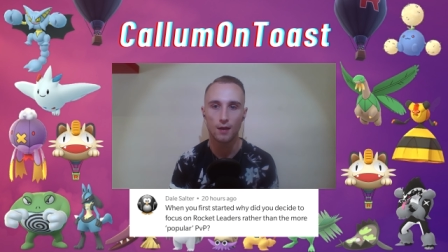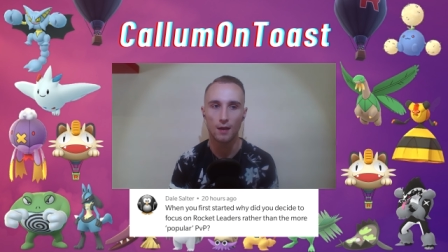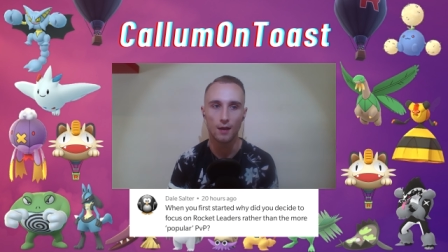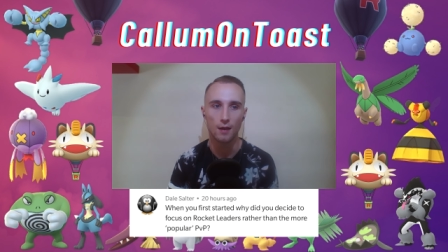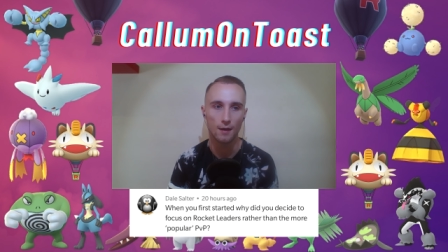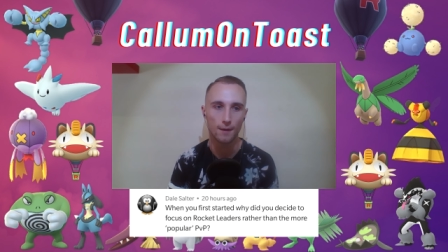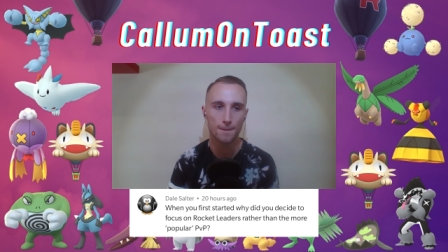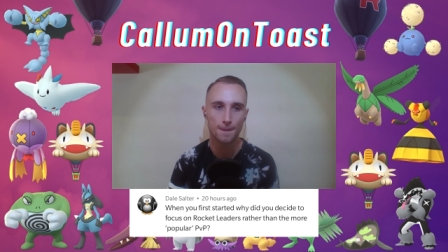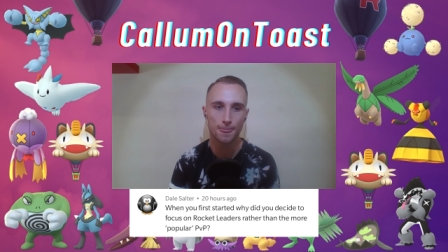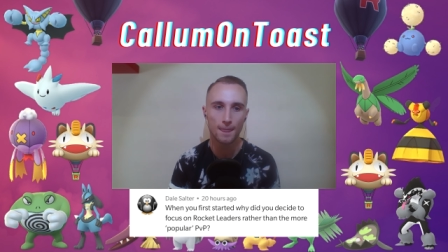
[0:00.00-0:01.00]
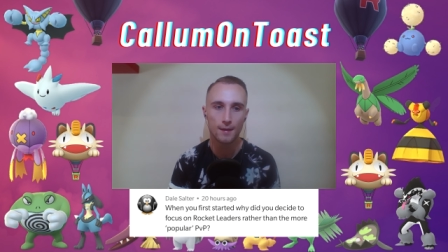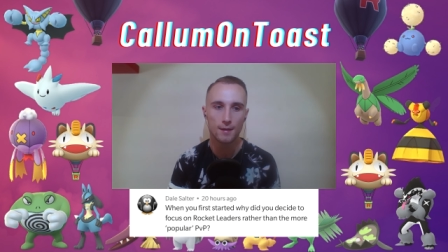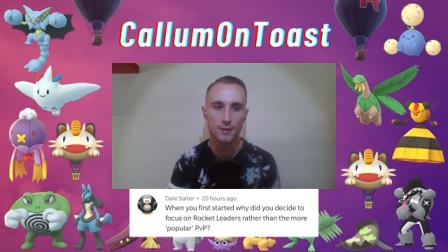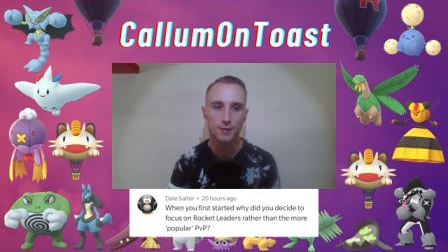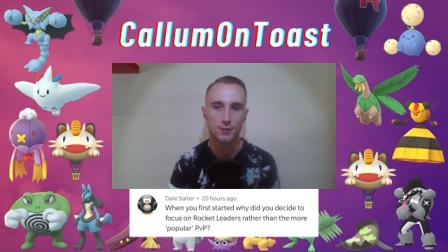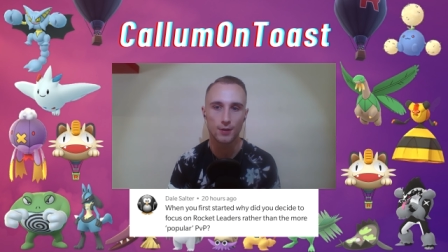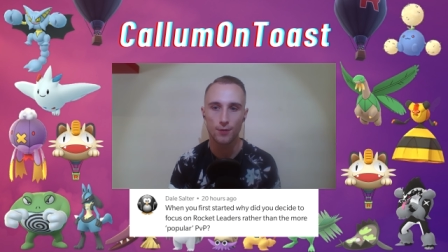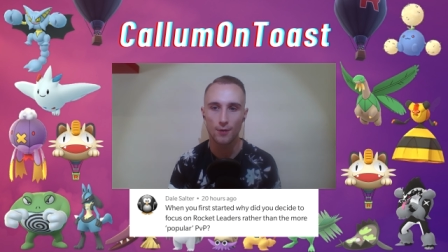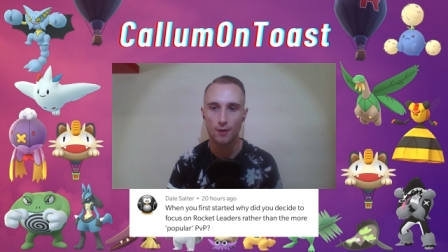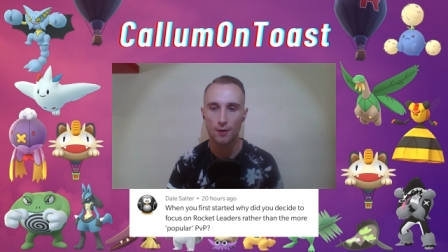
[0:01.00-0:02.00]
So I
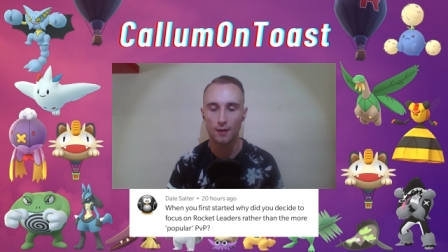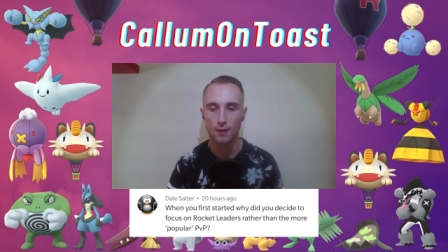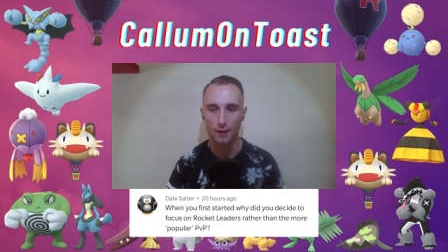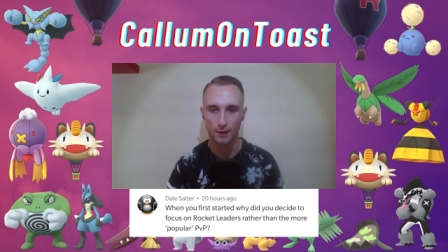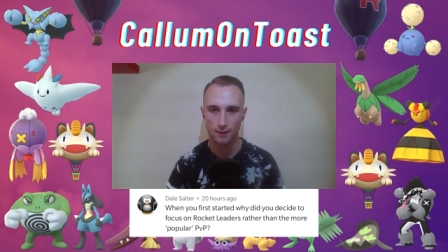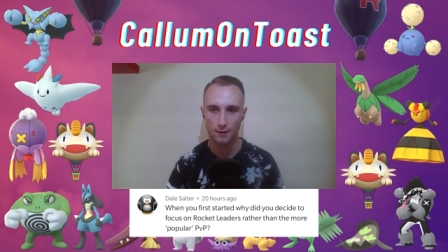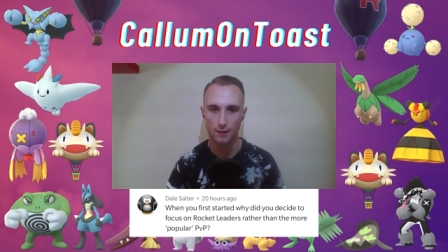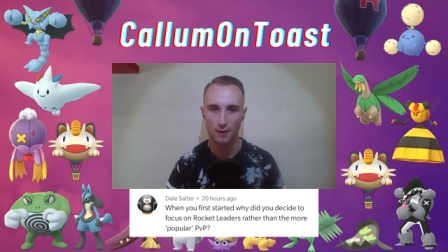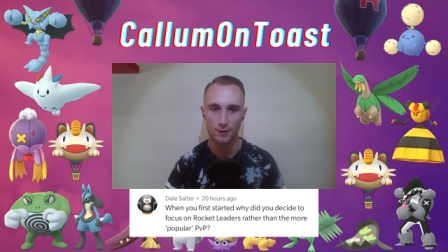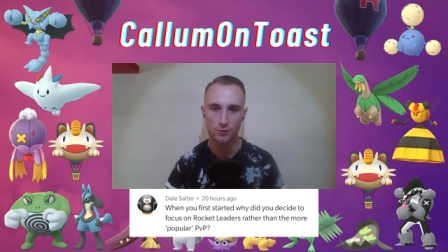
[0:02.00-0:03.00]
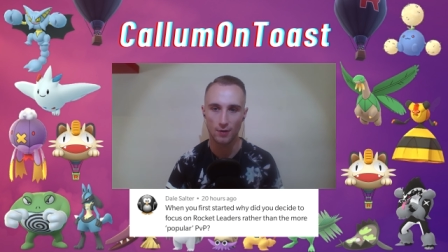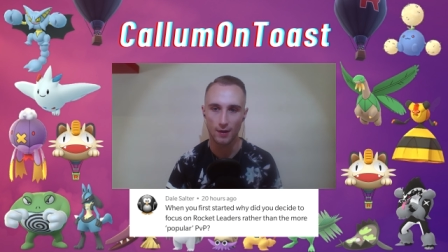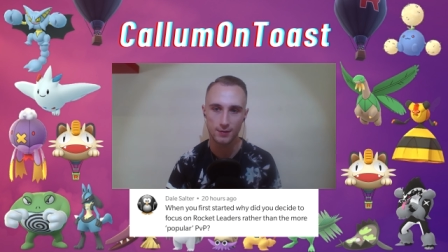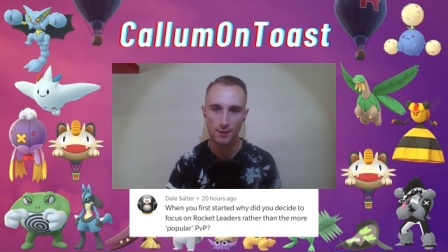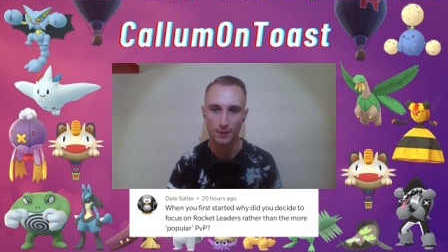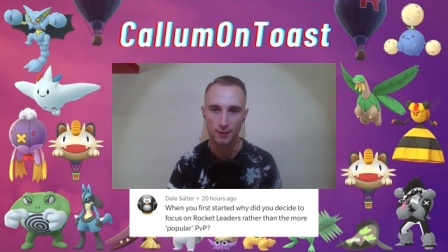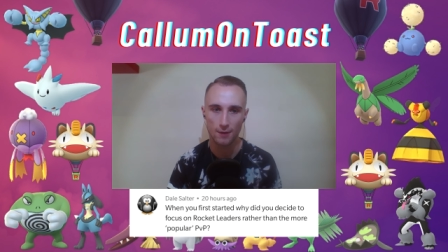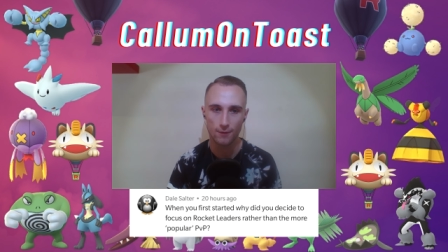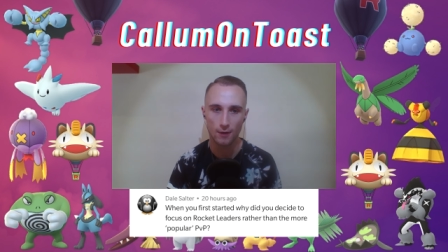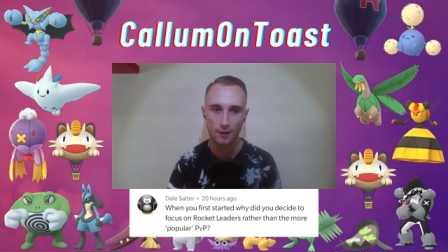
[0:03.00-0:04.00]
thought like I'd try something
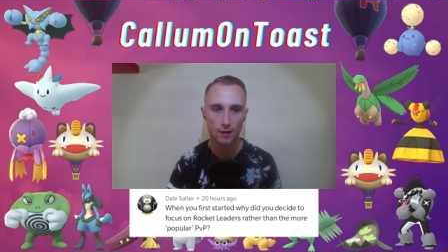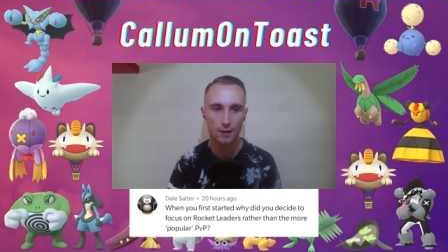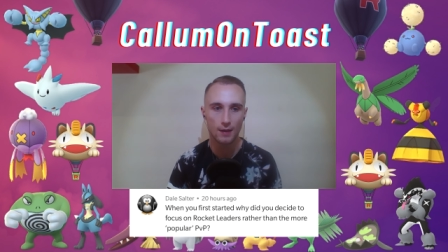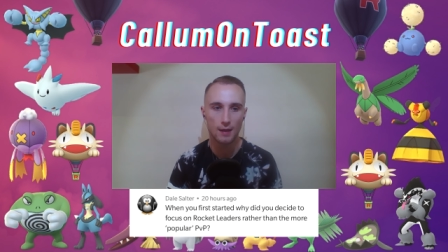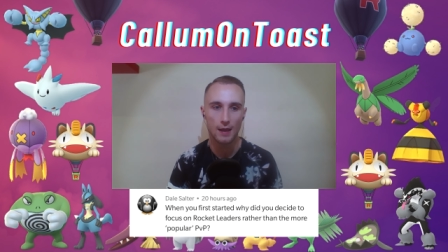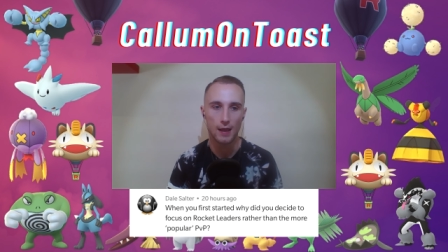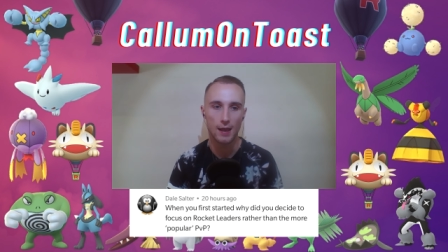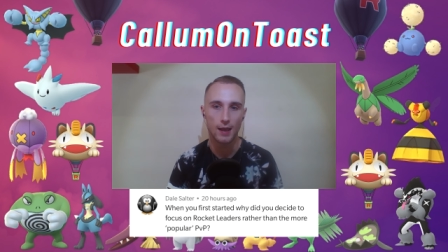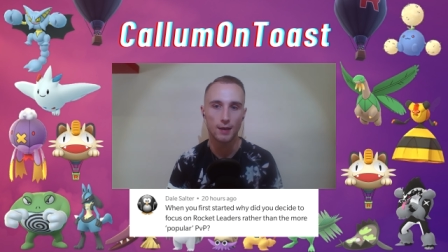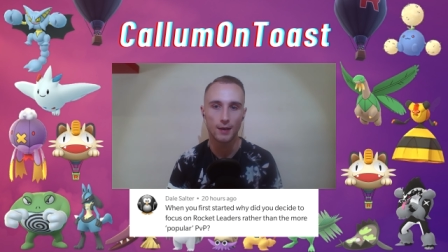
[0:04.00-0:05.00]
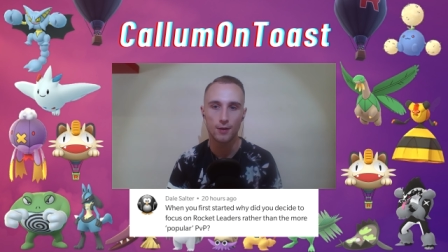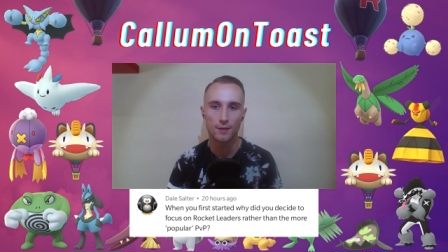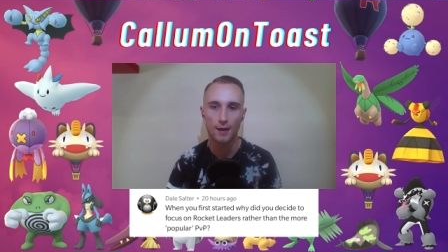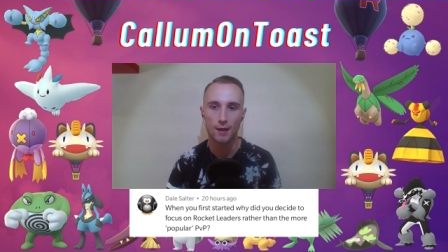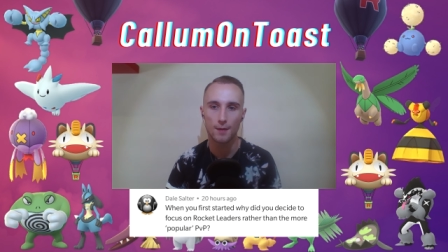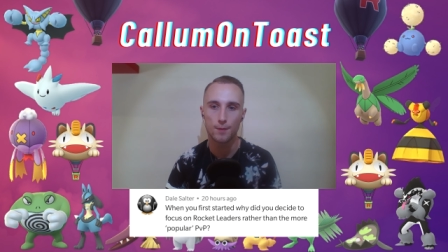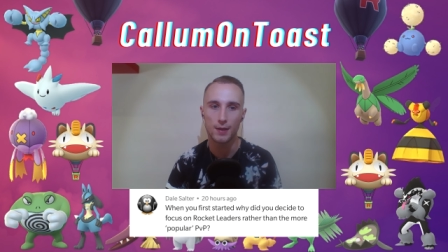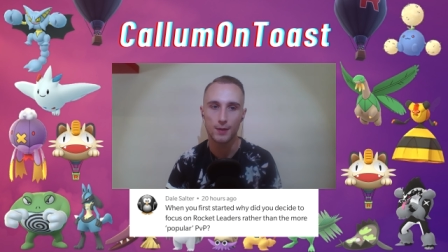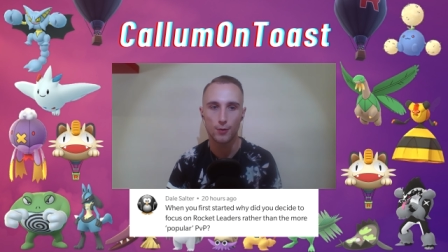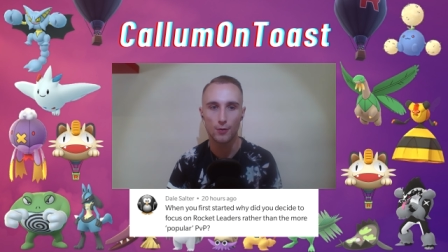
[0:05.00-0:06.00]
different, and I know that
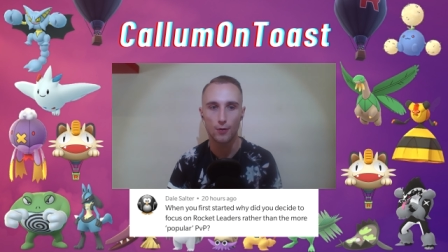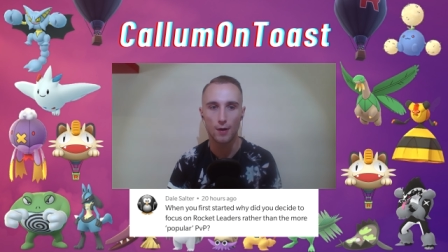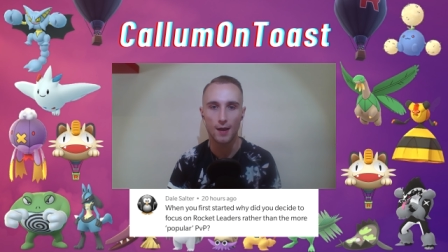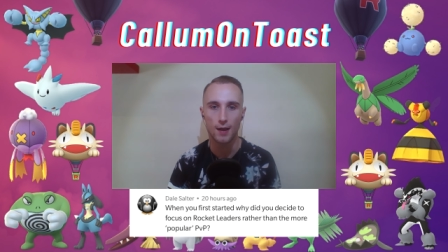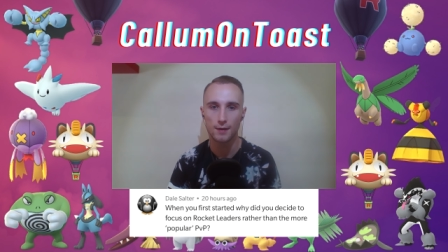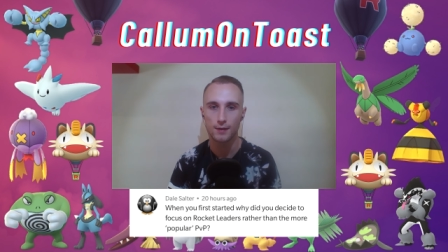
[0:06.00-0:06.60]
people had